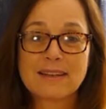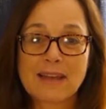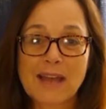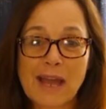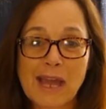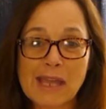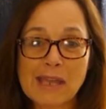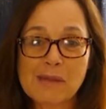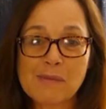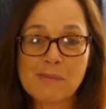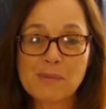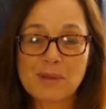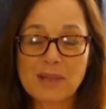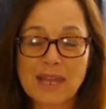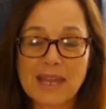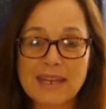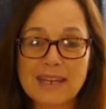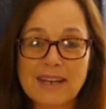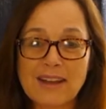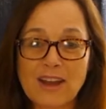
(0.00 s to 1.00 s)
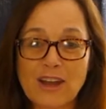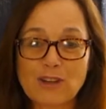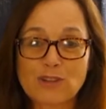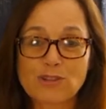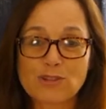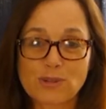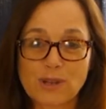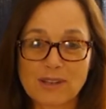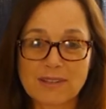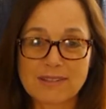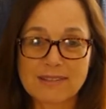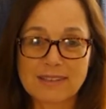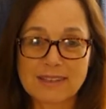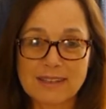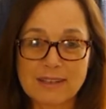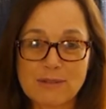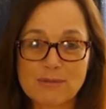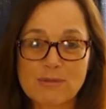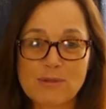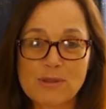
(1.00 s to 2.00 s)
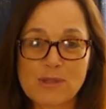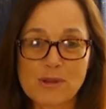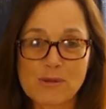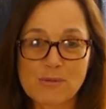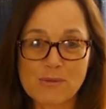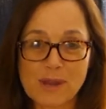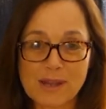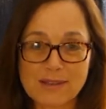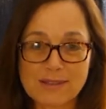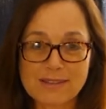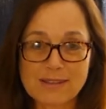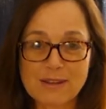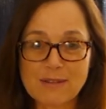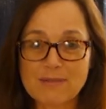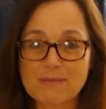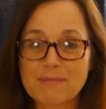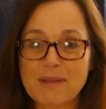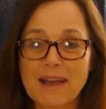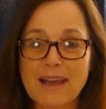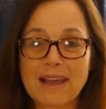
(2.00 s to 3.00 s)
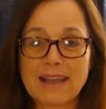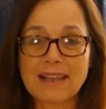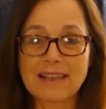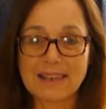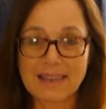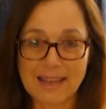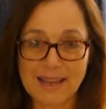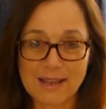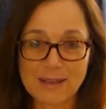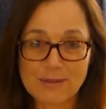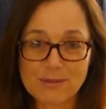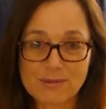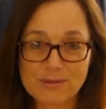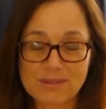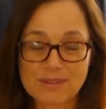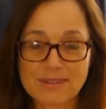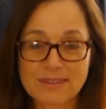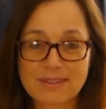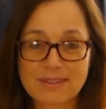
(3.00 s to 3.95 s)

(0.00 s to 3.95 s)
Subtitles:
I am planning on trusting for the rest of my life.